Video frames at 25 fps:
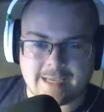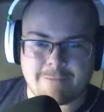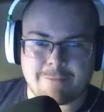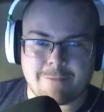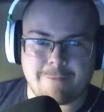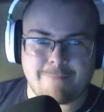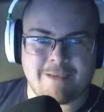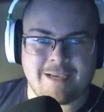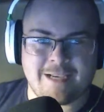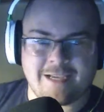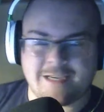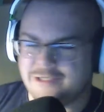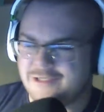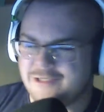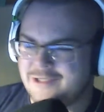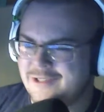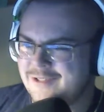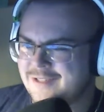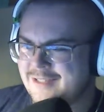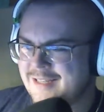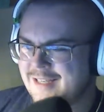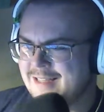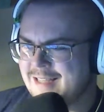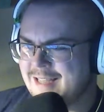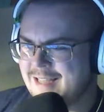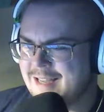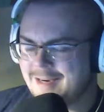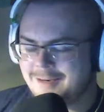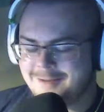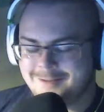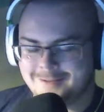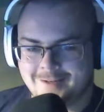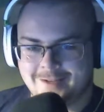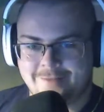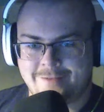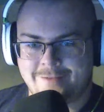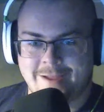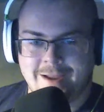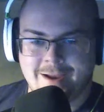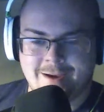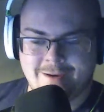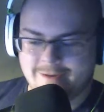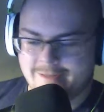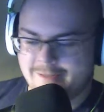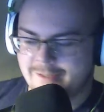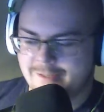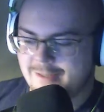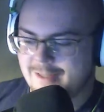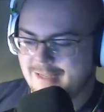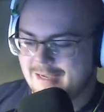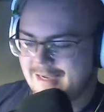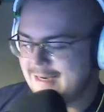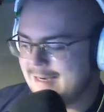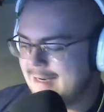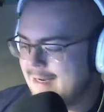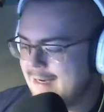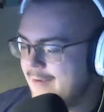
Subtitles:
can't be making jokes like that. I don't have hair. I look like a